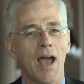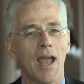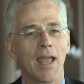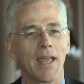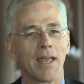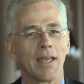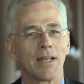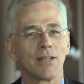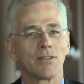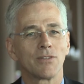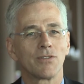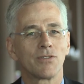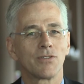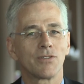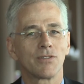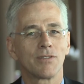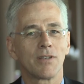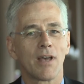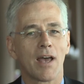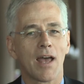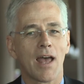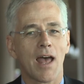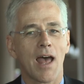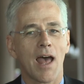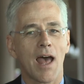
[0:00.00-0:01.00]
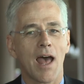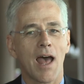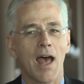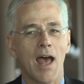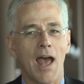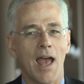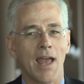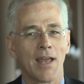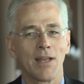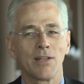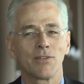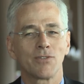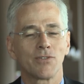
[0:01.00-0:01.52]
It's
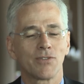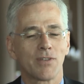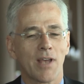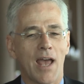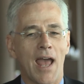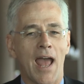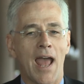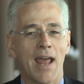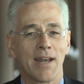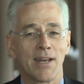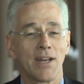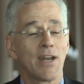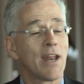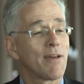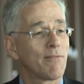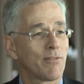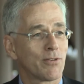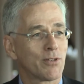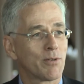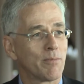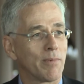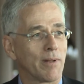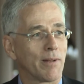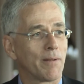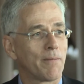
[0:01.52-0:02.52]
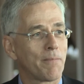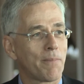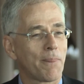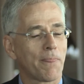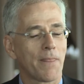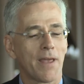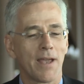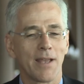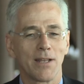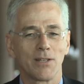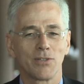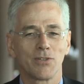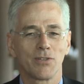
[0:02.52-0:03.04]
an inevitable.
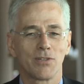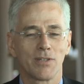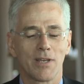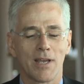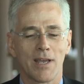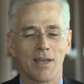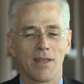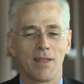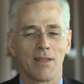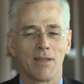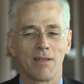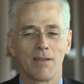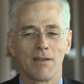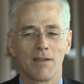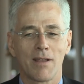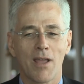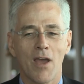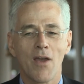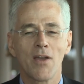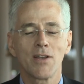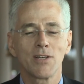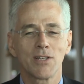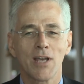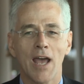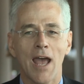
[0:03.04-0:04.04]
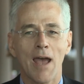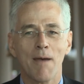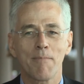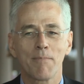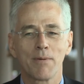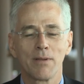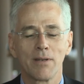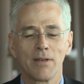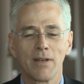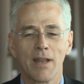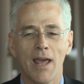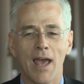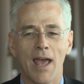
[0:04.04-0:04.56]
It's going to
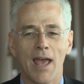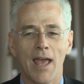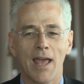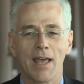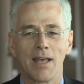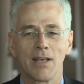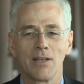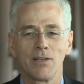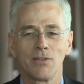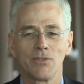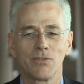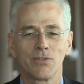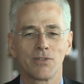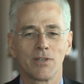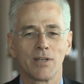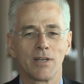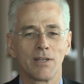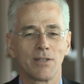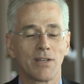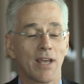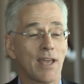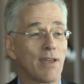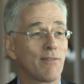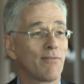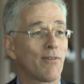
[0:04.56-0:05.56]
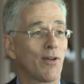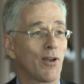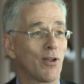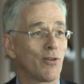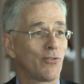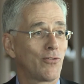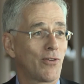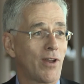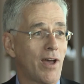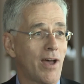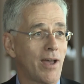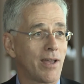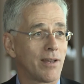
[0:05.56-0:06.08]
happen as day
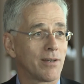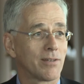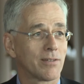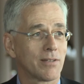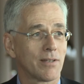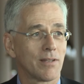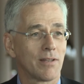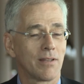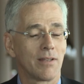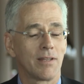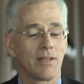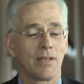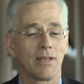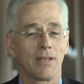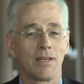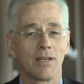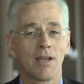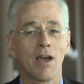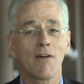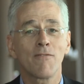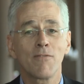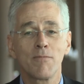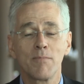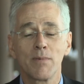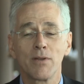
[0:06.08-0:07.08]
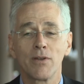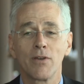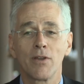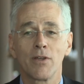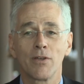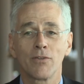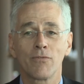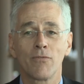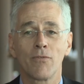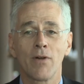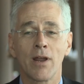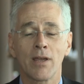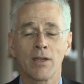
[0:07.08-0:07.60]
follows night. The government
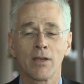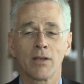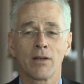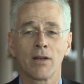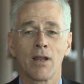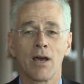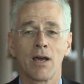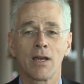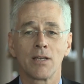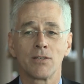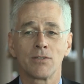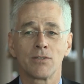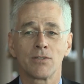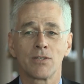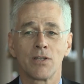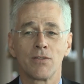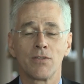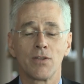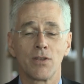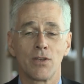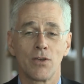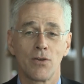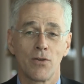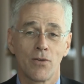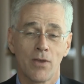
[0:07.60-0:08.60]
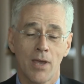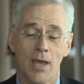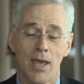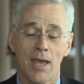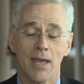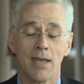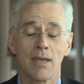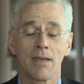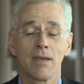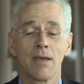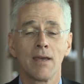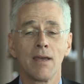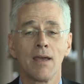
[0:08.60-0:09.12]
has recognised in the
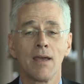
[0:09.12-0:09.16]
UK